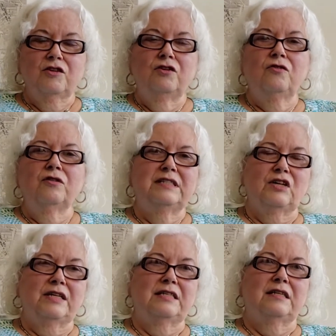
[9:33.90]
you're
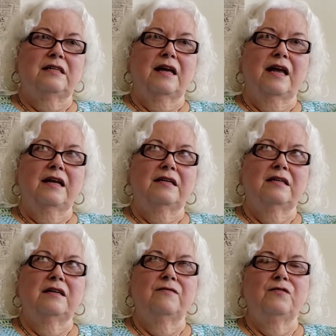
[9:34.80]
exhausted. And
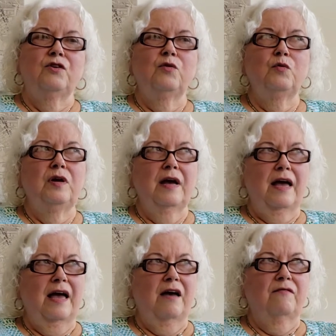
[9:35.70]
if you
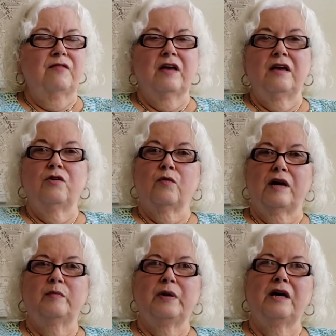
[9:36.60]
have a
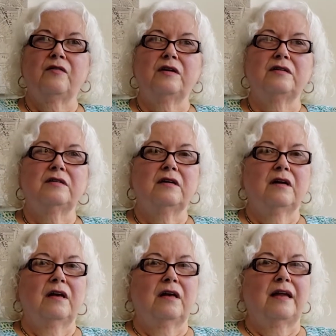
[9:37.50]
grandparent,
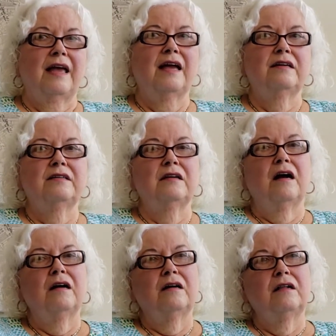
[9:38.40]
an aunt, an
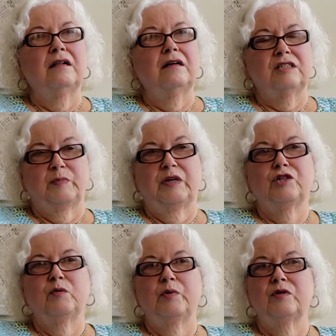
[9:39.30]
uncle, a
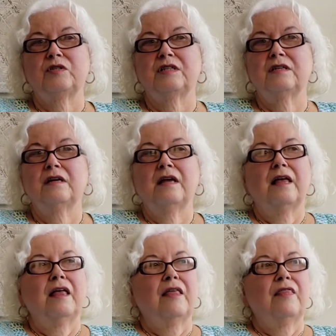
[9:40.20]
special person
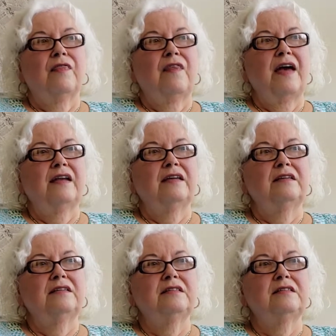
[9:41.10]
that
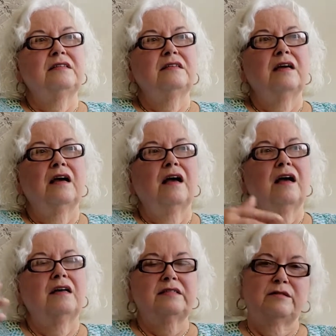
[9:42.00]
is
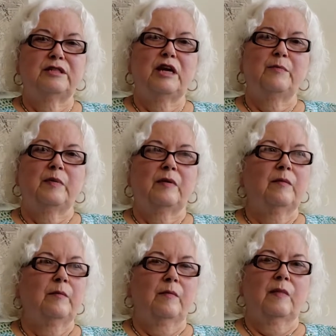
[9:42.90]
a
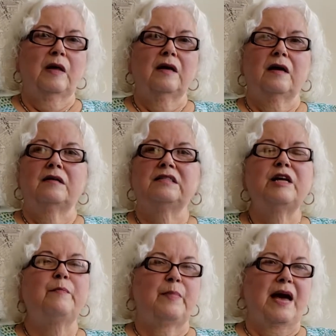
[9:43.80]

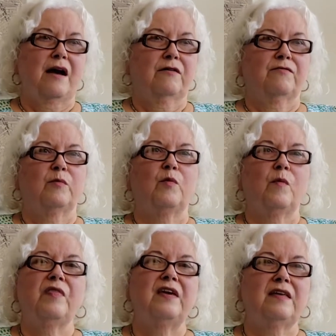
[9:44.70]
step back from
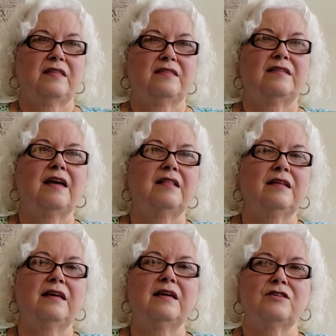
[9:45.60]
the
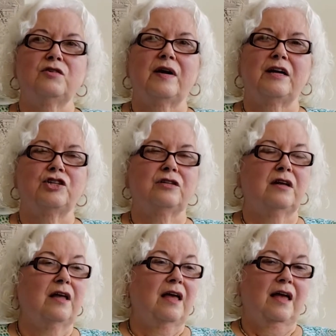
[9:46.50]
daily interaction
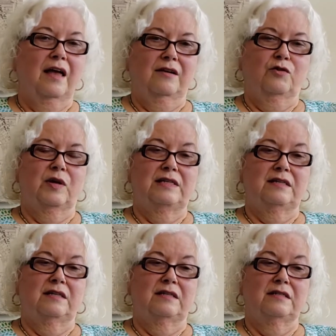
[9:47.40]
and
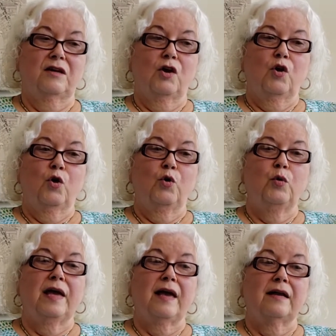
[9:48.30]
craziness, who
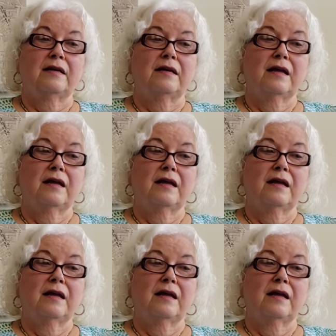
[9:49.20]
can